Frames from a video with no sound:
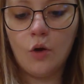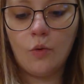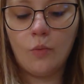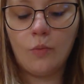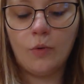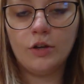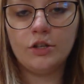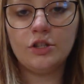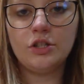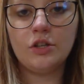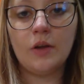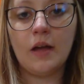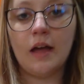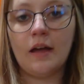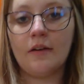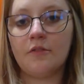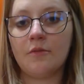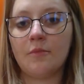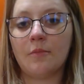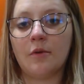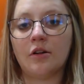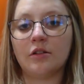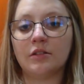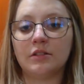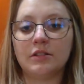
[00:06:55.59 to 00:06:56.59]
Once you have
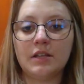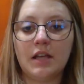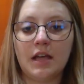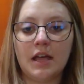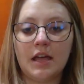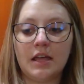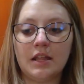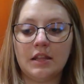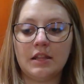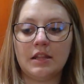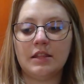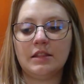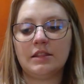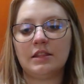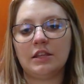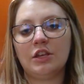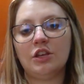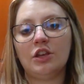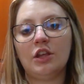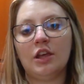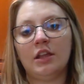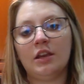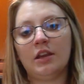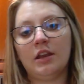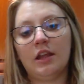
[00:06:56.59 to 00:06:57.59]
them all done, then
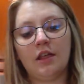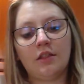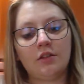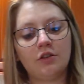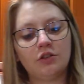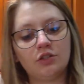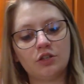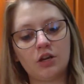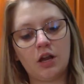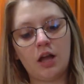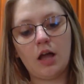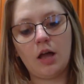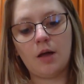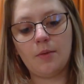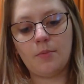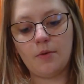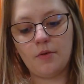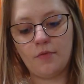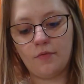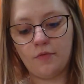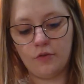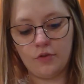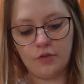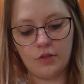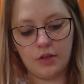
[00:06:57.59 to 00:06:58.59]
another job
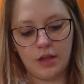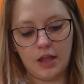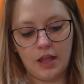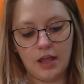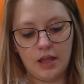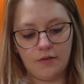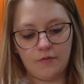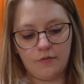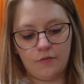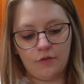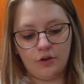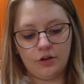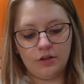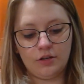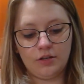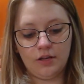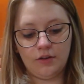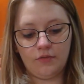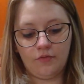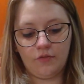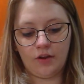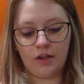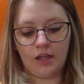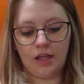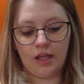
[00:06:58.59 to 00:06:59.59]
for
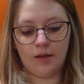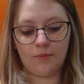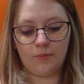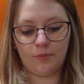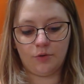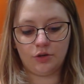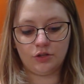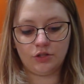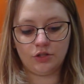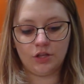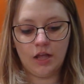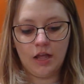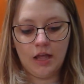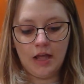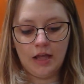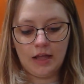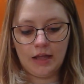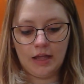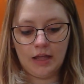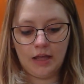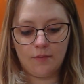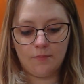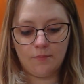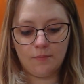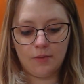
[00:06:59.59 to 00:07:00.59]
different campers
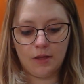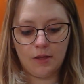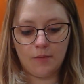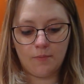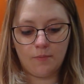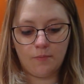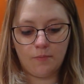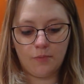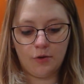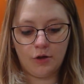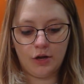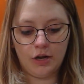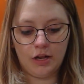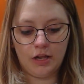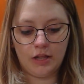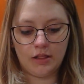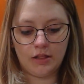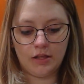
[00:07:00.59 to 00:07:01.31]
can be putting